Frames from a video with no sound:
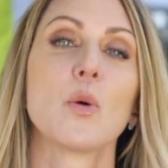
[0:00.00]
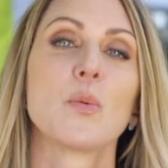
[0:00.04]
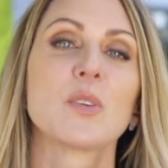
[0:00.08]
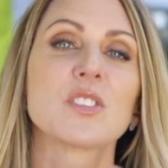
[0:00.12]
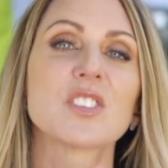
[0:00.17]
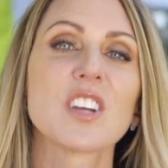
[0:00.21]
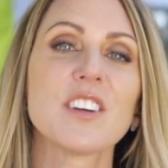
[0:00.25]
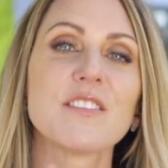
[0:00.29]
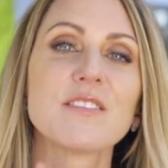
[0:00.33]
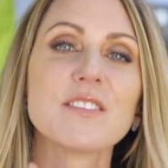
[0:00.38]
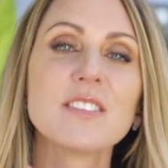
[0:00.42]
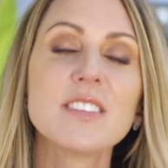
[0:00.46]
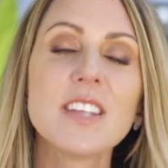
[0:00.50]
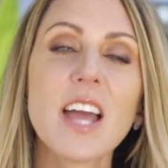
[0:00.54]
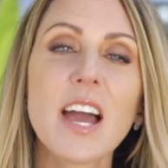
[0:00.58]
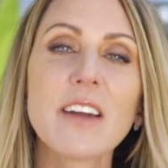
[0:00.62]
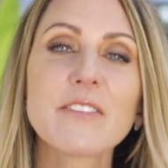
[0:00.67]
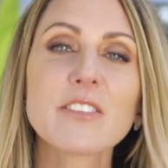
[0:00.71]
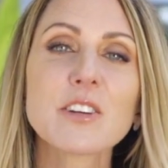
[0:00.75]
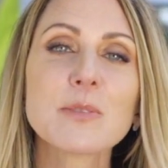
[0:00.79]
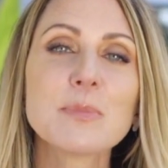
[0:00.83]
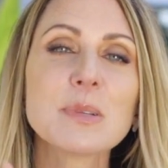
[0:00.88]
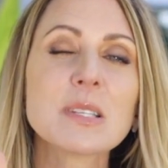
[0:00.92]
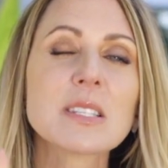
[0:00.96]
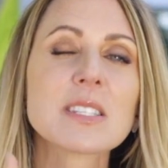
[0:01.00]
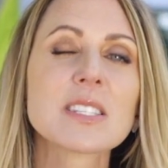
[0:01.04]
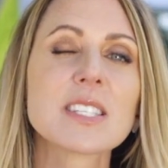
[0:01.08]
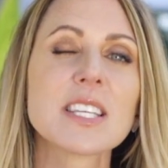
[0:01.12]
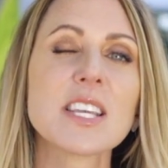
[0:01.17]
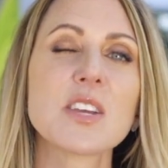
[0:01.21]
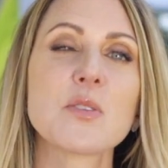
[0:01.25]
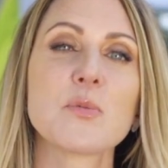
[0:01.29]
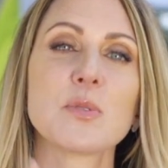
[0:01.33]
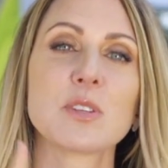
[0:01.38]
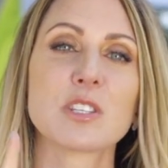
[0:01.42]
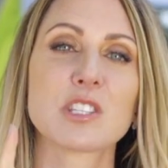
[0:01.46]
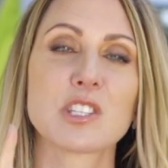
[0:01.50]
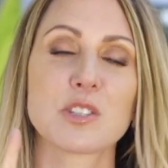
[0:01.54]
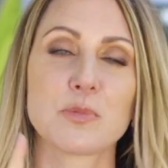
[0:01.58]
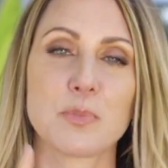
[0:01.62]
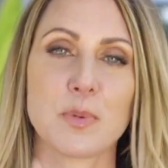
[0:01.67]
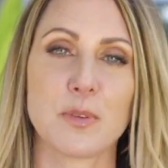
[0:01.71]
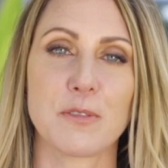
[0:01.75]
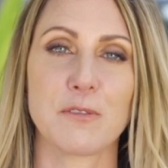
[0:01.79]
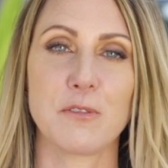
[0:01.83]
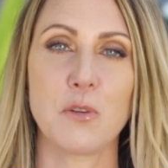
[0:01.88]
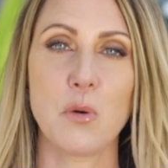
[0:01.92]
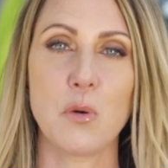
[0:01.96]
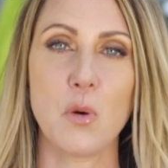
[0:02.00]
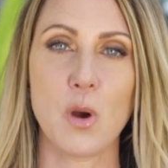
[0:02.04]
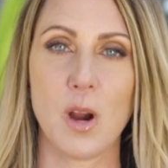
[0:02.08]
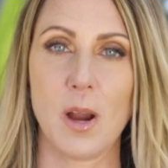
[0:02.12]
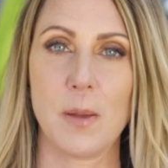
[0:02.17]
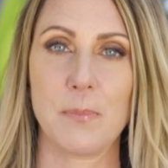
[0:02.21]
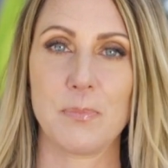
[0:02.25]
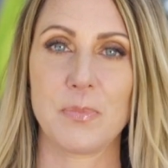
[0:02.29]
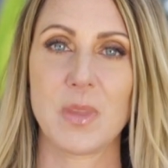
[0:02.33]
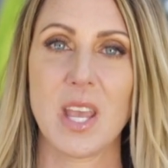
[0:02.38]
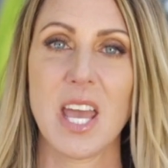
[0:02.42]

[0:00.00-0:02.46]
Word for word: which have never been sequenced before.